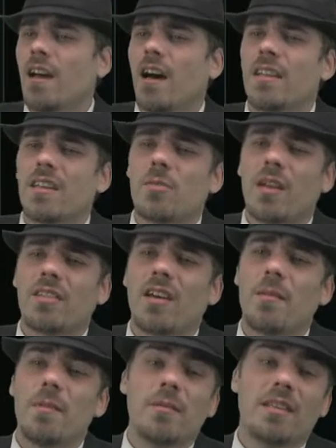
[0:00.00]
The other one I
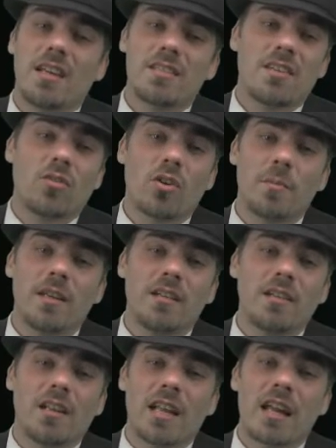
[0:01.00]
thought, maybe the Nessian
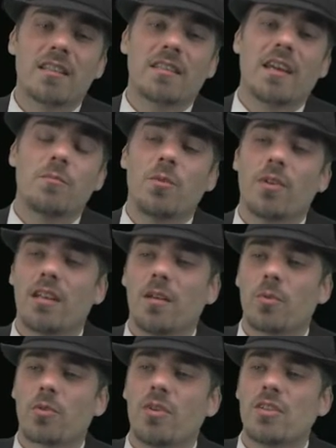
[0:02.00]
Hornbeetle. A lot of the time we would end
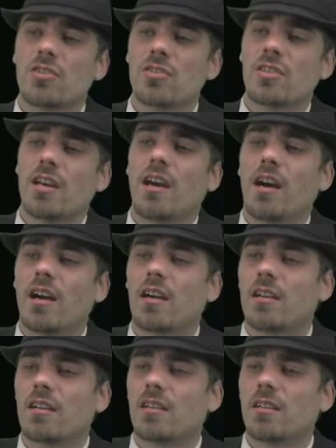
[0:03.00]
up with creatures that
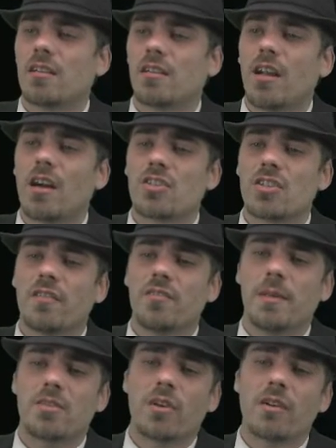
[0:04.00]
are large enough
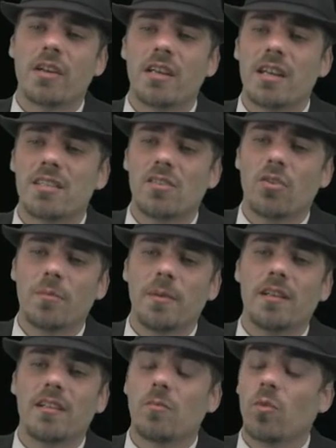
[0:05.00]
to be triggering Nessian
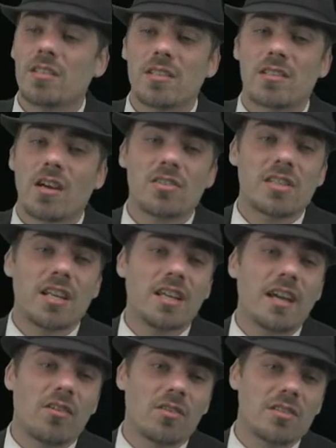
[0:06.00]
Hornbeetle, and once it starts getting
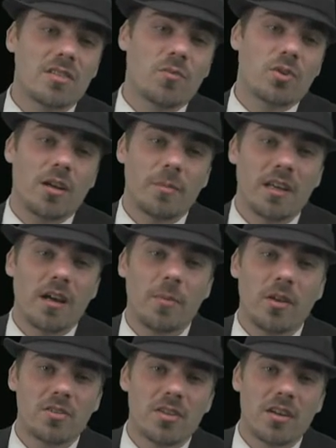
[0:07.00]
counters, if we're doubling
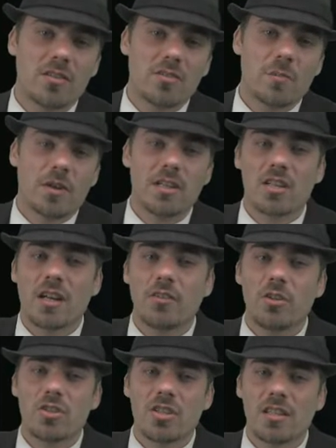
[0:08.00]
up all those counters with Branching
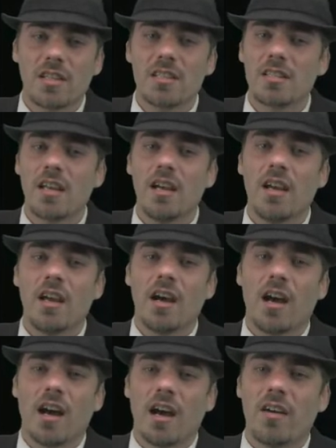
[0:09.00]
Evolution and things,
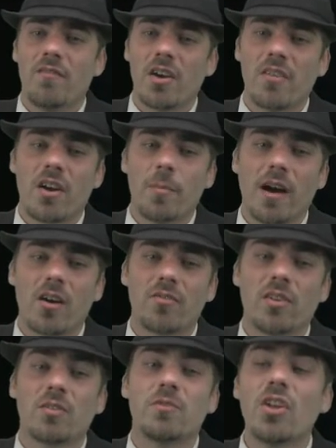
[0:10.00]
very, very powerful.